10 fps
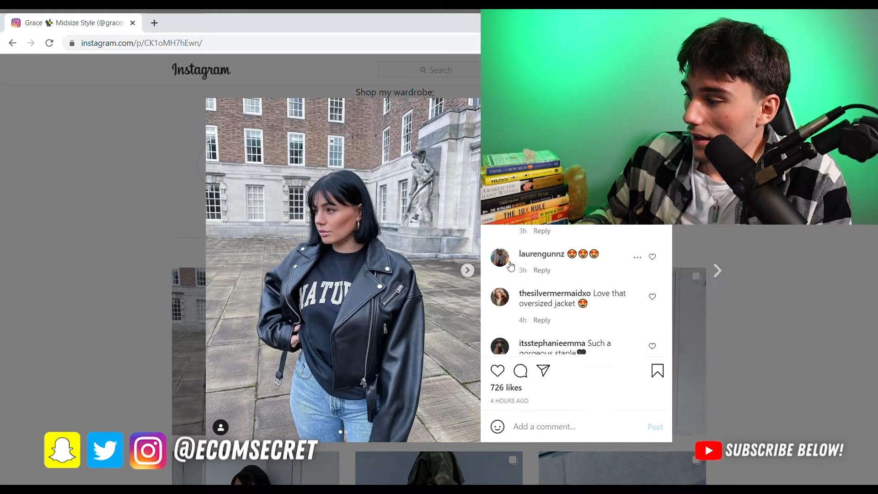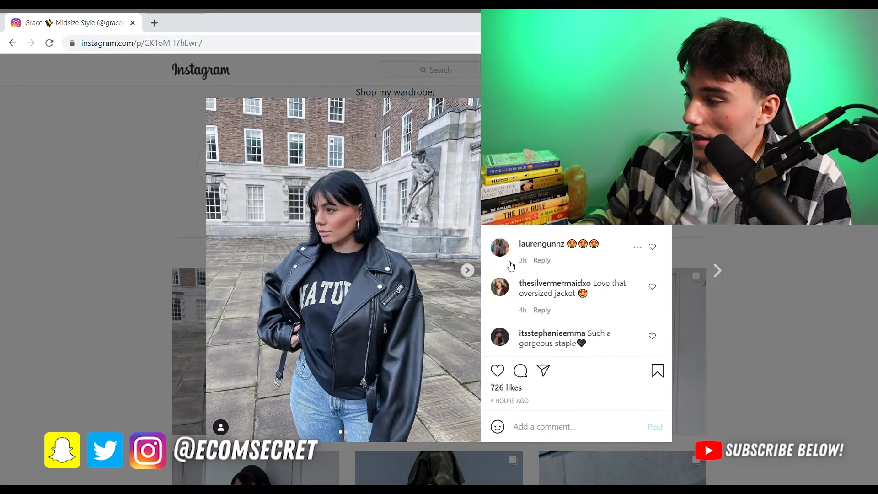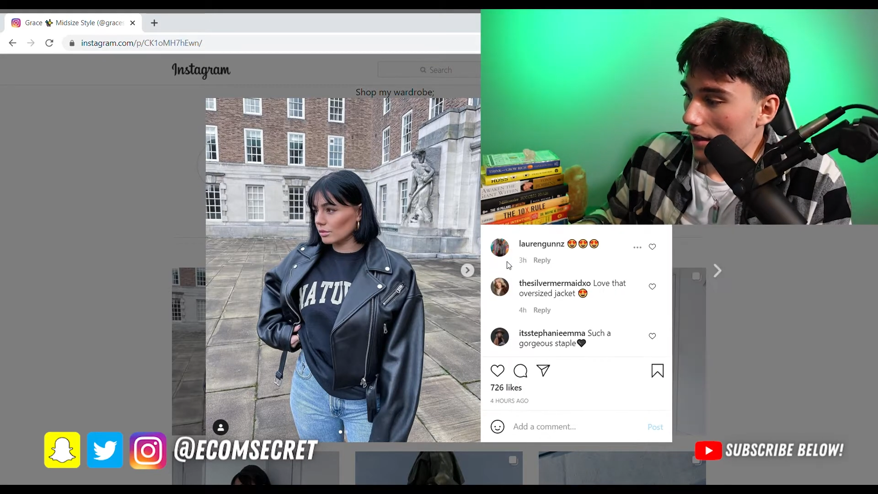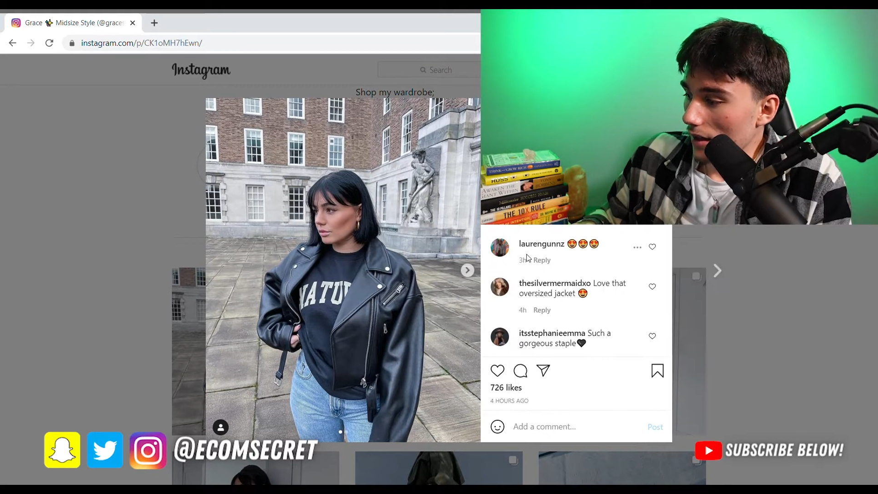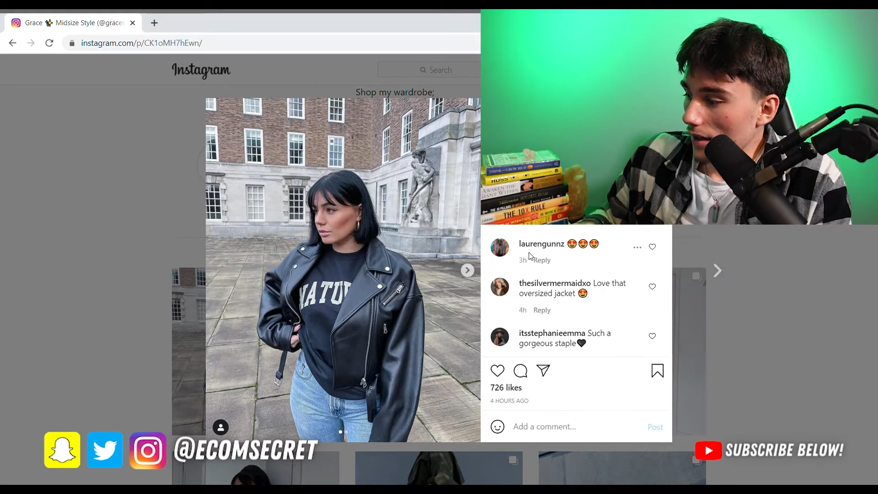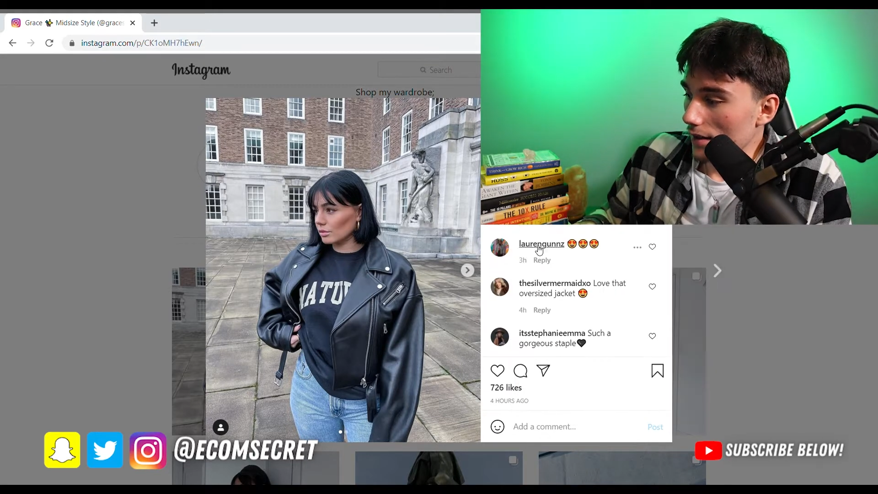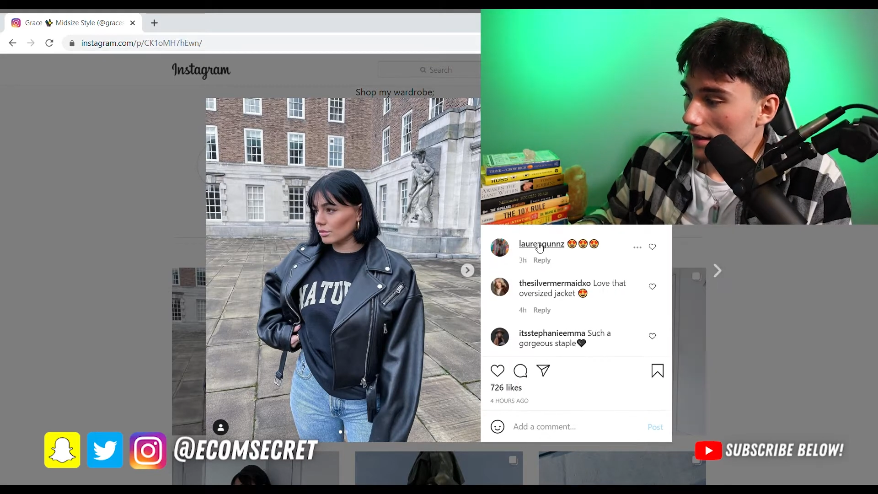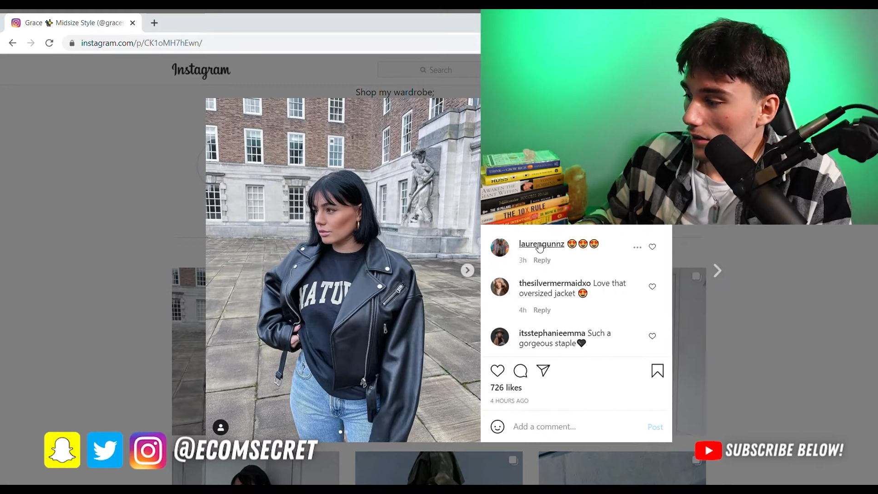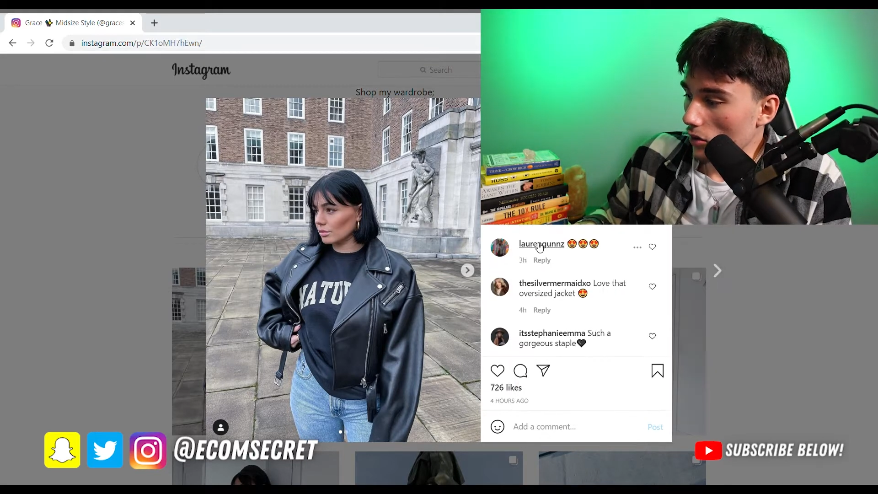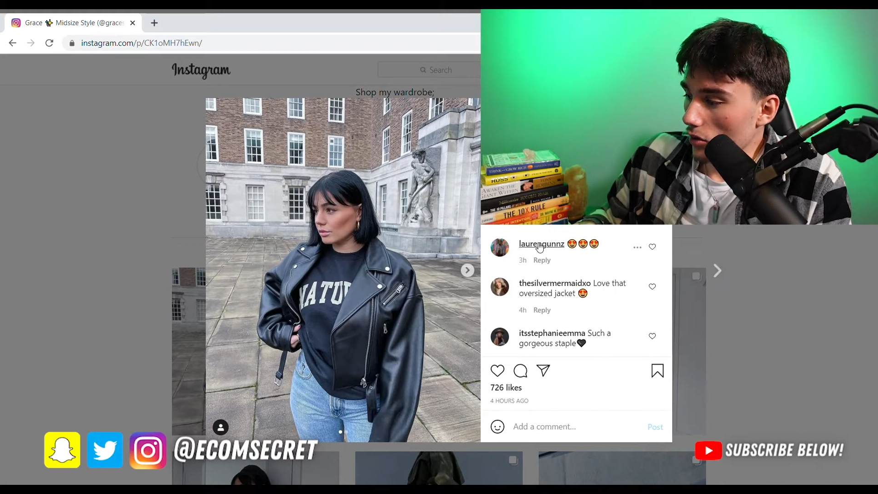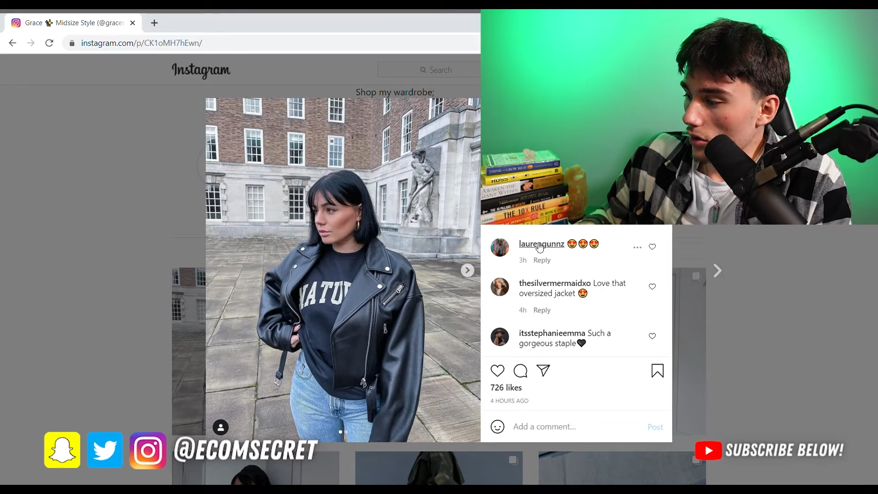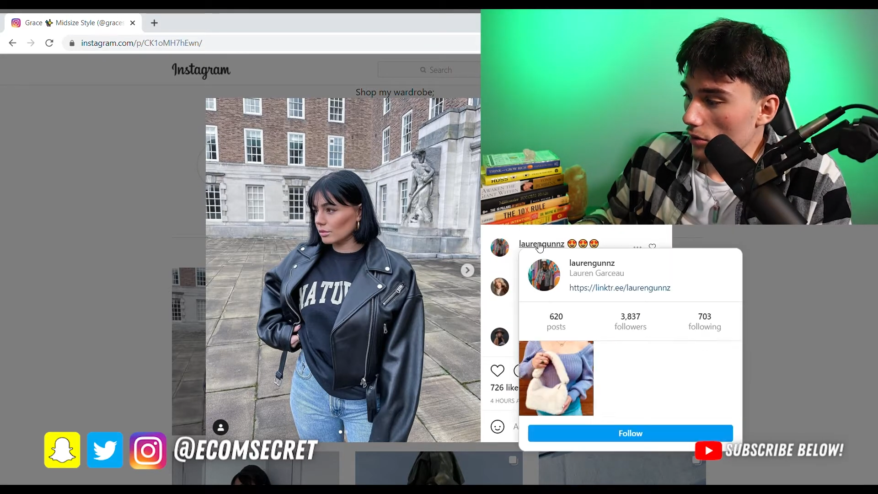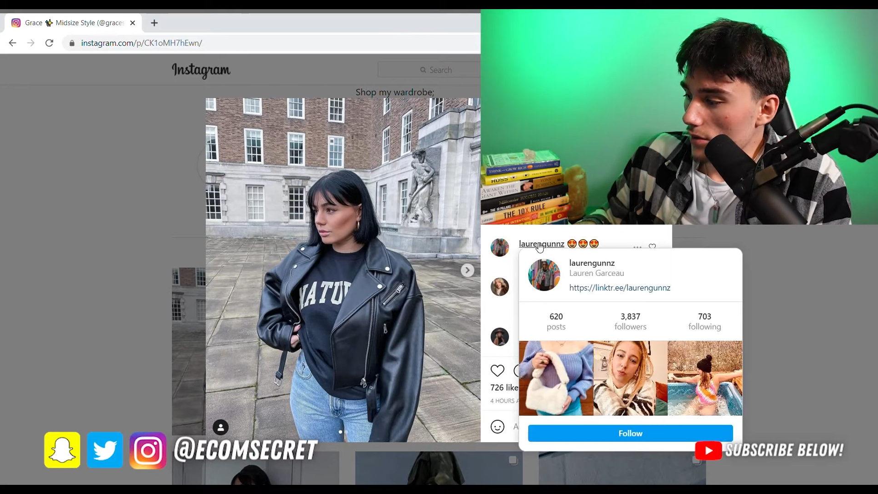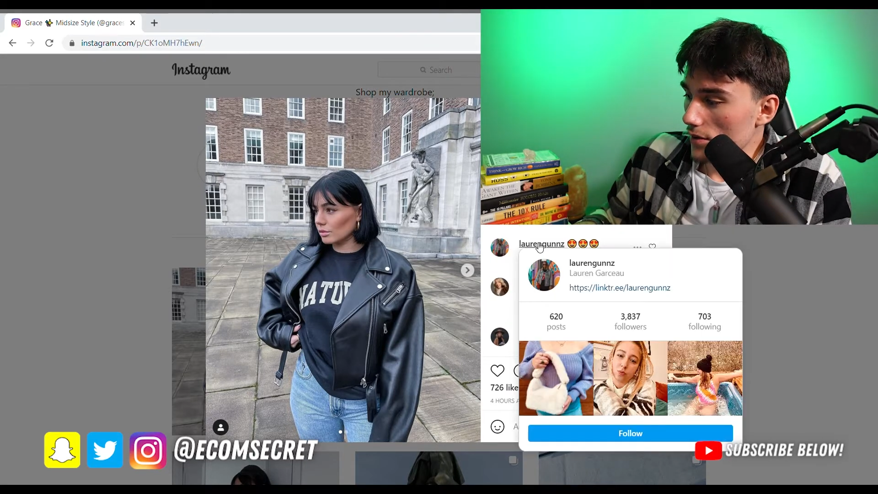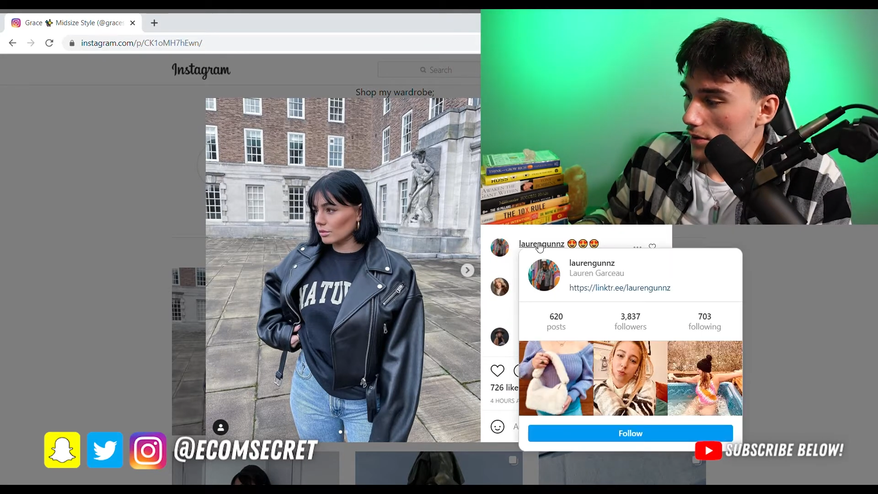I think Lauren
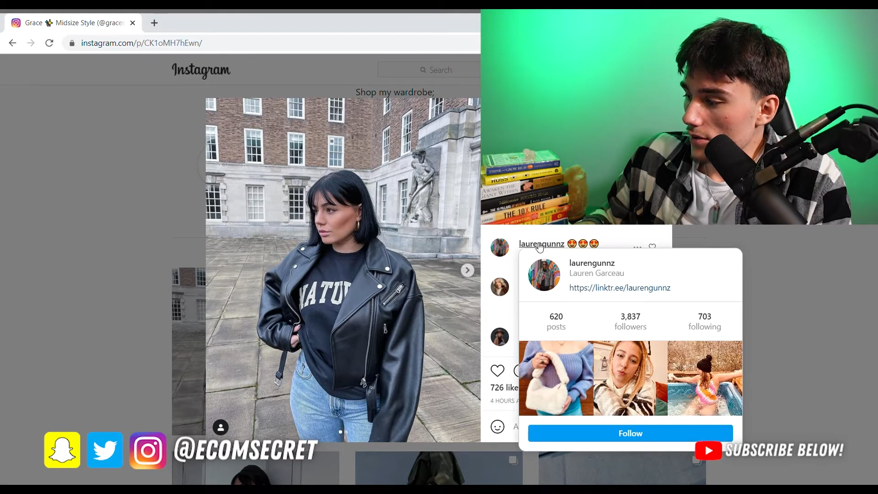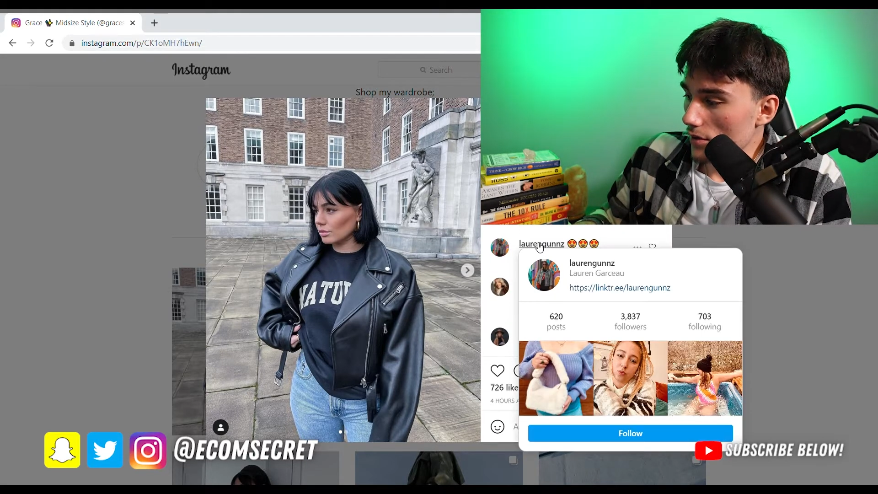was,